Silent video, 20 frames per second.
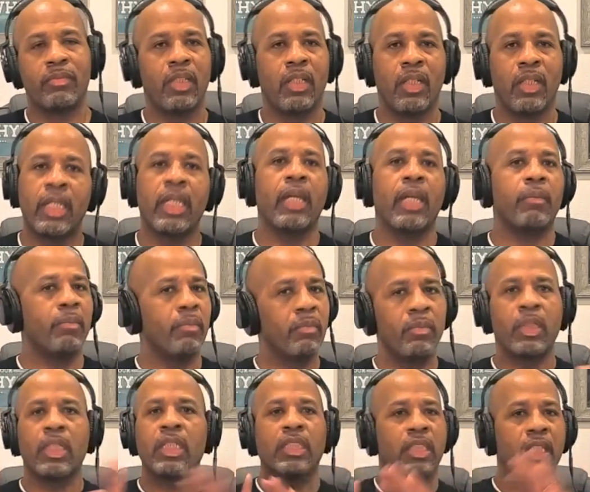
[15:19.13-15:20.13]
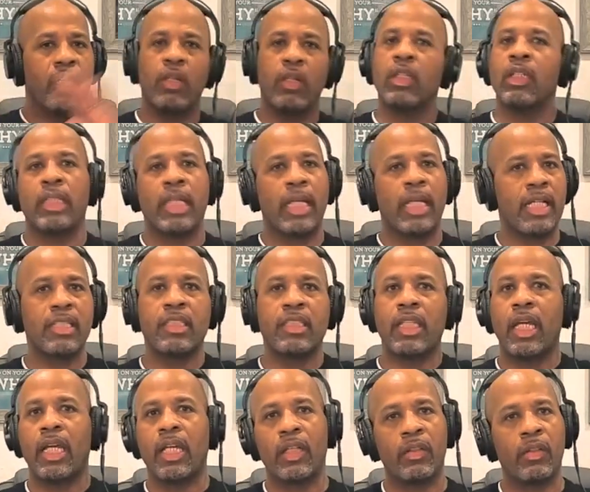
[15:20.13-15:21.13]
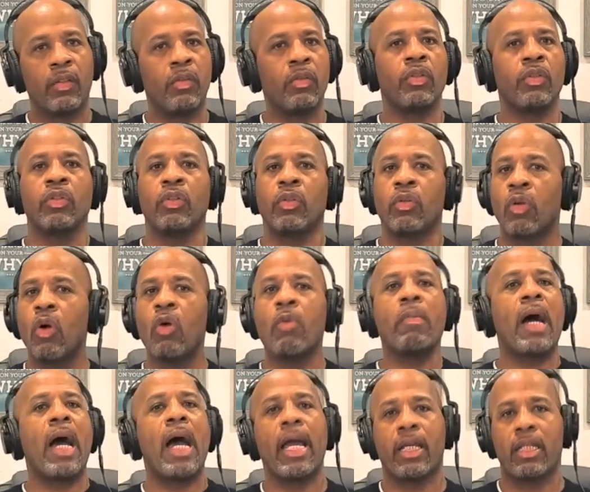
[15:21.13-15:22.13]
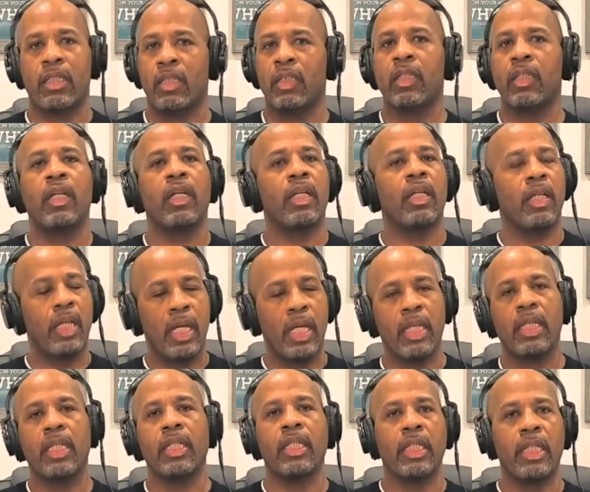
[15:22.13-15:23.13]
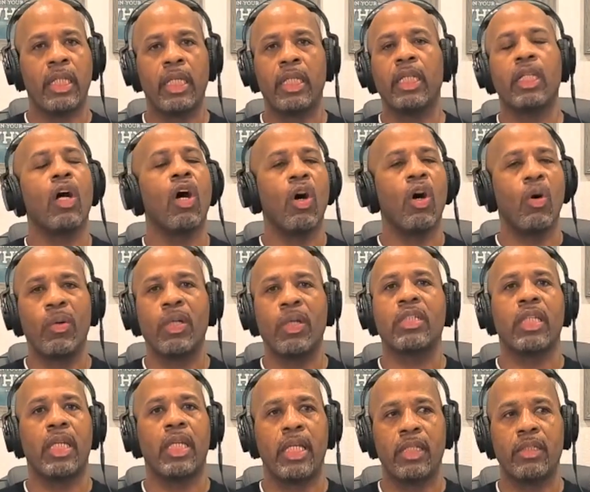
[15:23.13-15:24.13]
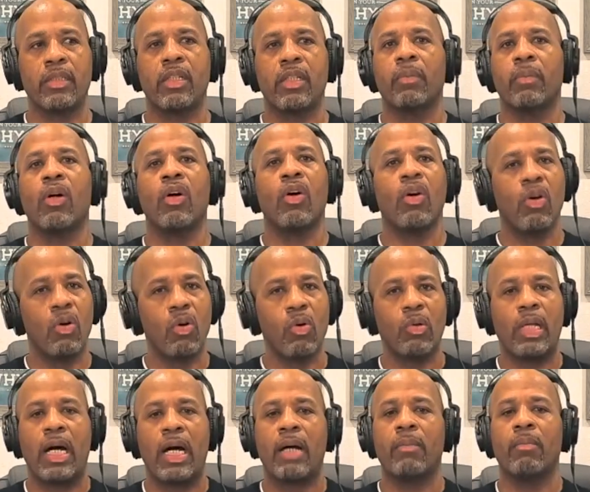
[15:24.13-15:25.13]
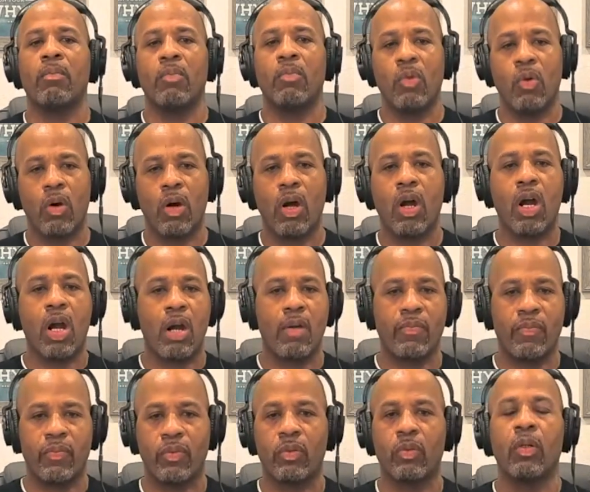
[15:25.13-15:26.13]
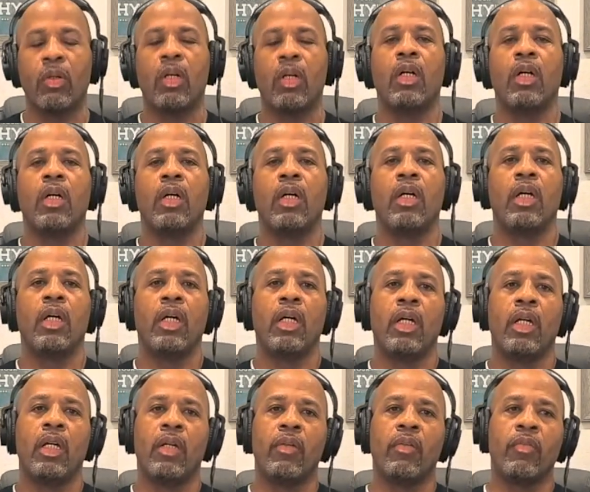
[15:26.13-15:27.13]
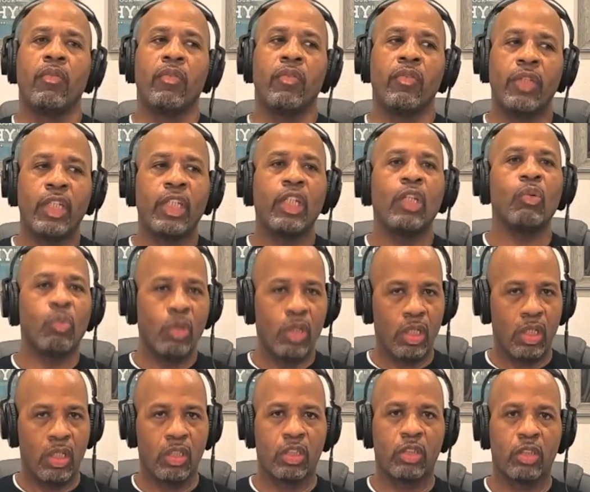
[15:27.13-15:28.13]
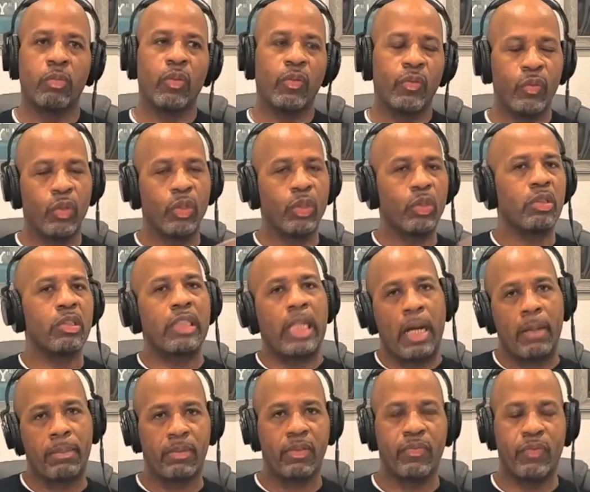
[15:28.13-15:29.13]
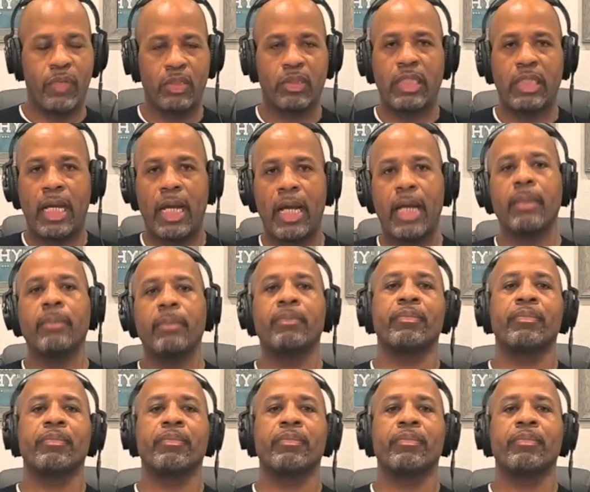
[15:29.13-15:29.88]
Again, because like I said, you'll go back and it always ends up a whole lot more harmful than it was before you stopped the first time.